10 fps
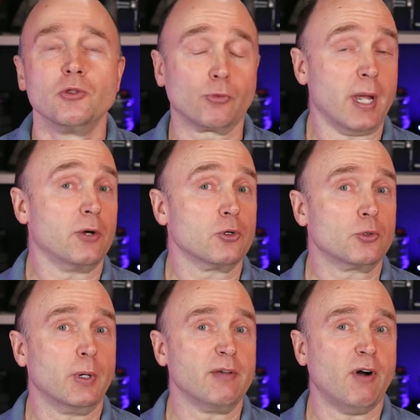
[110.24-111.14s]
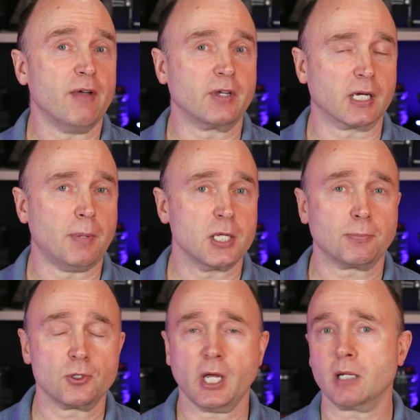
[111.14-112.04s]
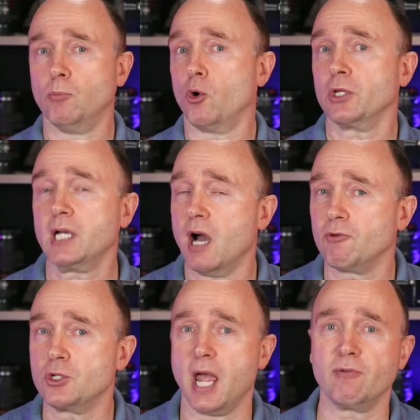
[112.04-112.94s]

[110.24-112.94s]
325 gigabytes per second more than covers